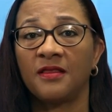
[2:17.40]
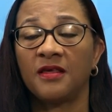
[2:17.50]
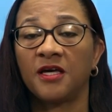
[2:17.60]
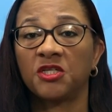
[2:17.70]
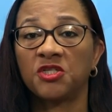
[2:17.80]
They
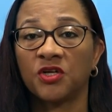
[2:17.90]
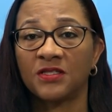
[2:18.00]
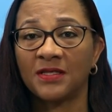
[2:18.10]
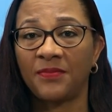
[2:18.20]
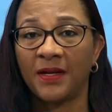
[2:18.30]
are in short
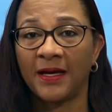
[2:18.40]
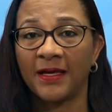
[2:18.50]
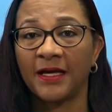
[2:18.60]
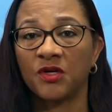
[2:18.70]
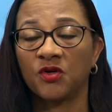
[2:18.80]
supply
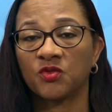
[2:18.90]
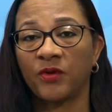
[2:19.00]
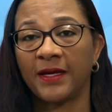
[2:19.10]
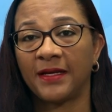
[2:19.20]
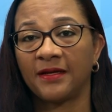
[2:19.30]
and not
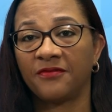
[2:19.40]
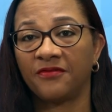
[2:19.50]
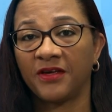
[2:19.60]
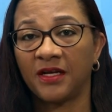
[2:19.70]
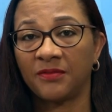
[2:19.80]
widely
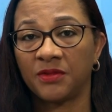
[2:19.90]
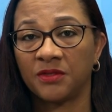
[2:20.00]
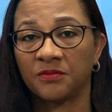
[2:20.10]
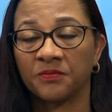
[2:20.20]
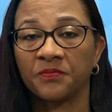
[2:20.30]

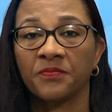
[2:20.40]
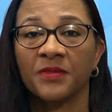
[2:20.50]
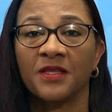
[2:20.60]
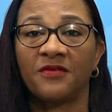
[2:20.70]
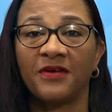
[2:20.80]
available.
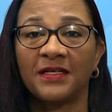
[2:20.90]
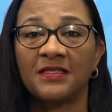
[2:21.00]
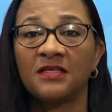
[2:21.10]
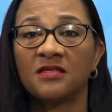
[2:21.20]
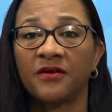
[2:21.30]
The
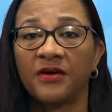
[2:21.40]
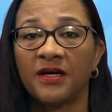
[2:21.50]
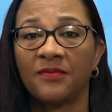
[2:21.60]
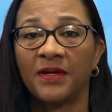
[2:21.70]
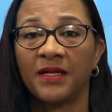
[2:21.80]
vaccines are
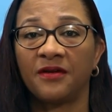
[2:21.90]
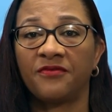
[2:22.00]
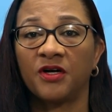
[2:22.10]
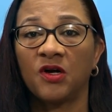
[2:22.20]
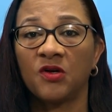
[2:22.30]
recommended
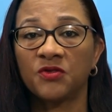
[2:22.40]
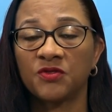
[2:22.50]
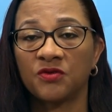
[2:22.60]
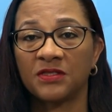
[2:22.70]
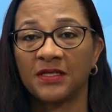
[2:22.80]
for close
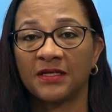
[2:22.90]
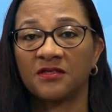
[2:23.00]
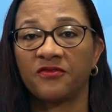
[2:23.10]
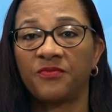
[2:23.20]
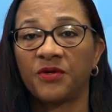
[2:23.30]
contacts
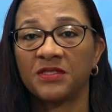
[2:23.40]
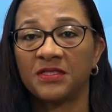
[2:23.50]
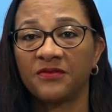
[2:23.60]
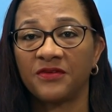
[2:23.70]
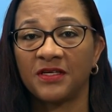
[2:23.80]
of
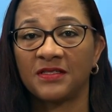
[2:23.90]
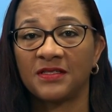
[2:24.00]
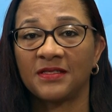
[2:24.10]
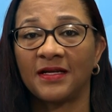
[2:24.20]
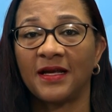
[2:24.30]
positive
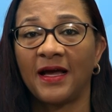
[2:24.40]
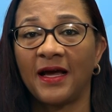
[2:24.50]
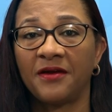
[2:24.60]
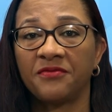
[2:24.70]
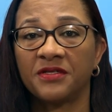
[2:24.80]
cases and
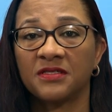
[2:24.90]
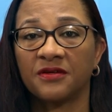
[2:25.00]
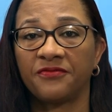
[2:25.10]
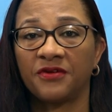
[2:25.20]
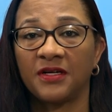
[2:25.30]
high-risk
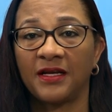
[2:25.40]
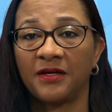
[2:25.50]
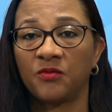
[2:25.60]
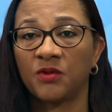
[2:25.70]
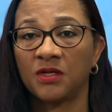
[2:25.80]

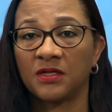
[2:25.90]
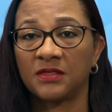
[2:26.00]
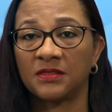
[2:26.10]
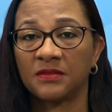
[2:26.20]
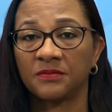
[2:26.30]
frontline
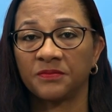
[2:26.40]
workers.